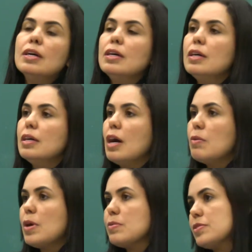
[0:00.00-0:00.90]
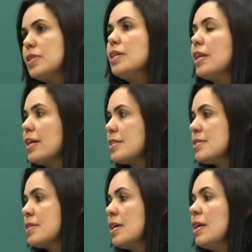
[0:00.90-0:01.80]
around the class.
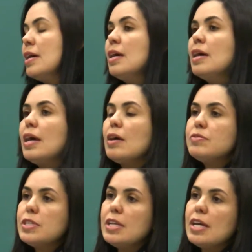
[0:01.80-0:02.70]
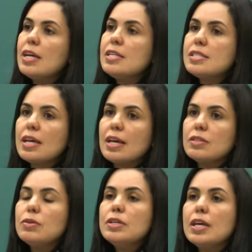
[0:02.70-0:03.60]
After that I
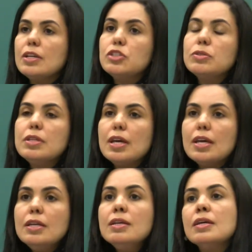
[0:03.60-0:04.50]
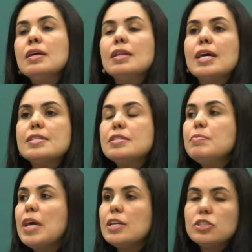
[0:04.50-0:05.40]
said, okay, today let's
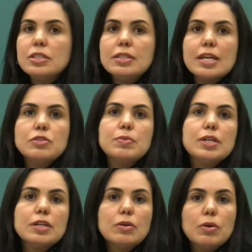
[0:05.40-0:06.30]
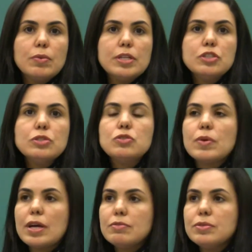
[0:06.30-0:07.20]
imagine that we are going to
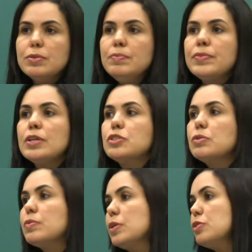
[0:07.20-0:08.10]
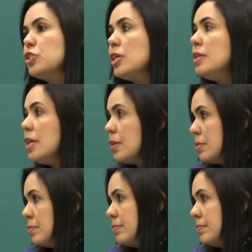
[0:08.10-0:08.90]
travel to Rio de Janeiro.